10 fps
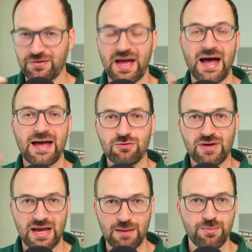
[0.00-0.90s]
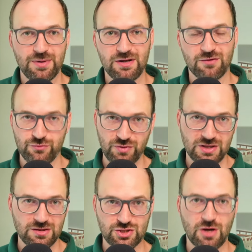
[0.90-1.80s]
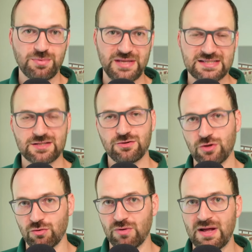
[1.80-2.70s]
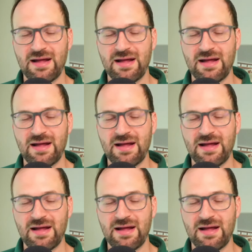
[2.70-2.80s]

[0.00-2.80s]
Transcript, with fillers: Are you capable of doing the job? Yes or no?